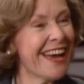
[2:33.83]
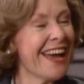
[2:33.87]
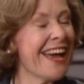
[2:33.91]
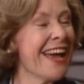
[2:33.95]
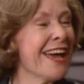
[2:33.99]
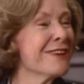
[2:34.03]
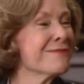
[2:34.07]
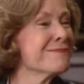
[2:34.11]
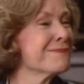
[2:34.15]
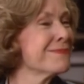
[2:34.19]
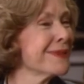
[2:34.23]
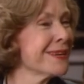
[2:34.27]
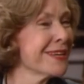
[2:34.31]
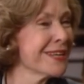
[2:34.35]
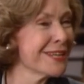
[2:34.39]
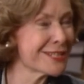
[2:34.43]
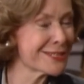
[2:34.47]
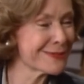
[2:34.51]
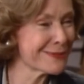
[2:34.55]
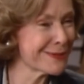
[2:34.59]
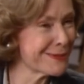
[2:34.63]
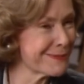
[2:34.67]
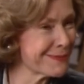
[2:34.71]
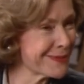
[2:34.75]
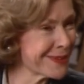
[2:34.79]
and
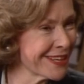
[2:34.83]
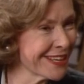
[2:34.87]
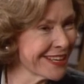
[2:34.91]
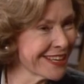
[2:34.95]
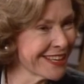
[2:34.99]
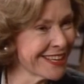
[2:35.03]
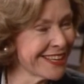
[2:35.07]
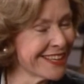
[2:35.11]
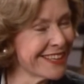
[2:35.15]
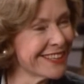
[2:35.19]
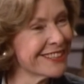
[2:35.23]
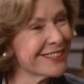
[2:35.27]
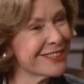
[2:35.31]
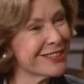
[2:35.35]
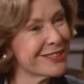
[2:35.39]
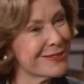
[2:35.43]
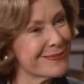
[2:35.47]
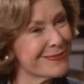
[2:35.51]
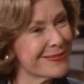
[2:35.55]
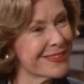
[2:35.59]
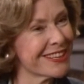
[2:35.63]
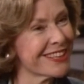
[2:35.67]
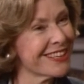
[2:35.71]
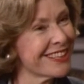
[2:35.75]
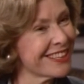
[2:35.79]
peace will break out in the
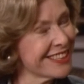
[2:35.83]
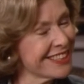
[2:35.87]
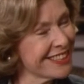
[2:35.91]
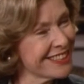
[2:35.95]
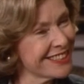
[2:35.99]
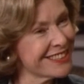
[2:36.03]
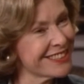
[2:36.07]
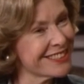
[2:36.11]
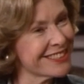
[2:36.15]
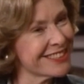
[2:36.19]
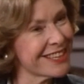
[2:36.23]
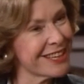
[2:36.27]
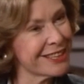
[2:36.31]
Middle East.